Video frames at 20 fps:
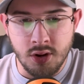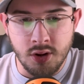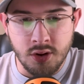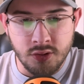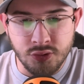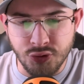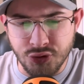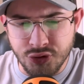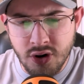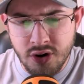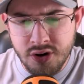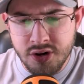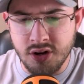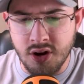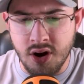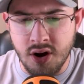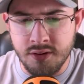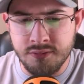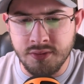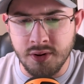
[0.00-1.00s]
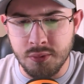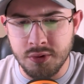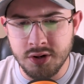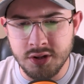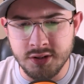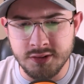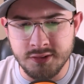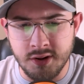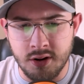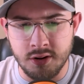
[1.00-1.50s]
So starting off, I
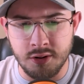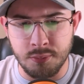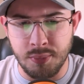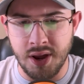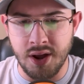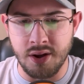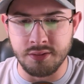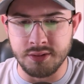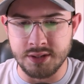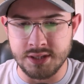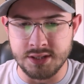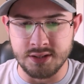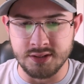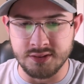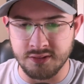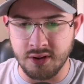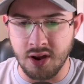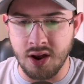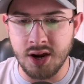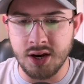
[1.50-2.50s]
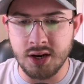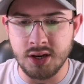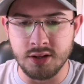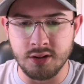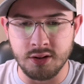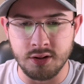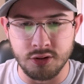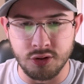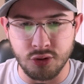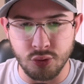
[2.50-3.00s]
wanted to talk about the design
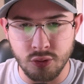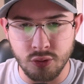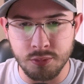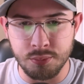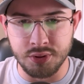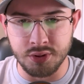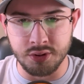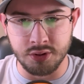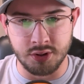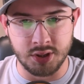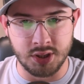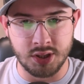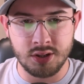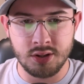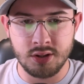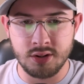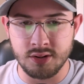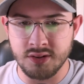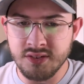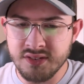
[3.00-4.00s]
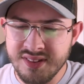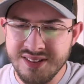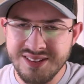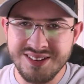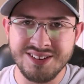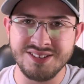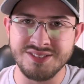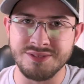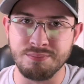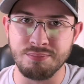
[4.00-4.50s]
and the durability. This
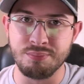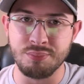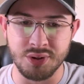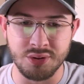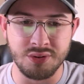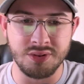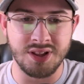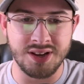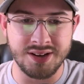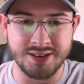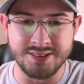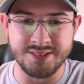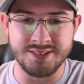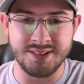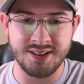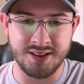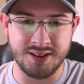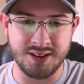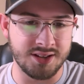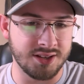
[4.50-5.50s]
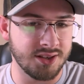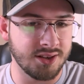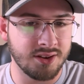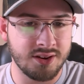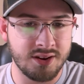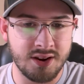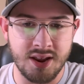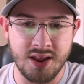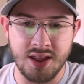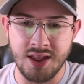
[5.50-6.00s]
thing is built like a tank.
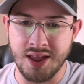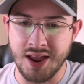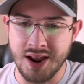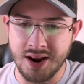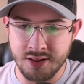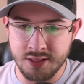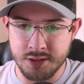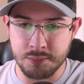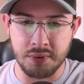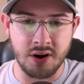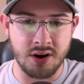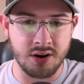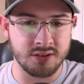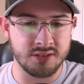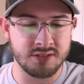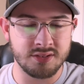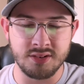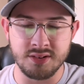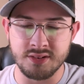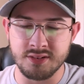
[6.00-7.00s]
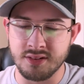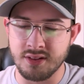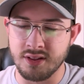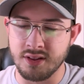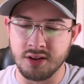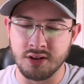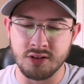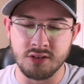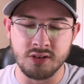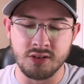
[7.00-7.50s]
Out of the box, this
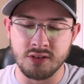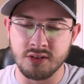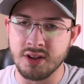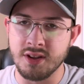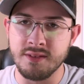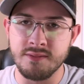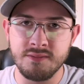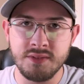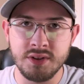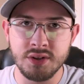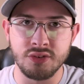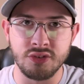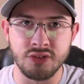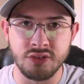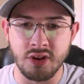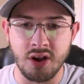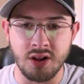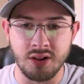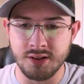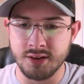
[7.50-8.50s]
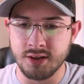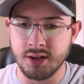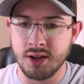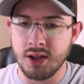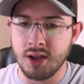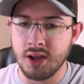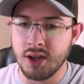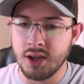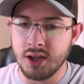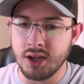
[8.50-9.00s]
thing it feels solid.
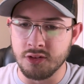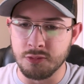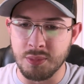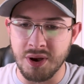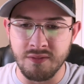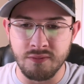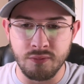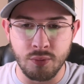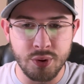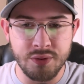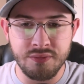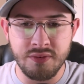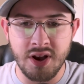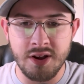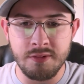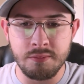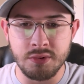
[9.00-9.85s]
It's about 45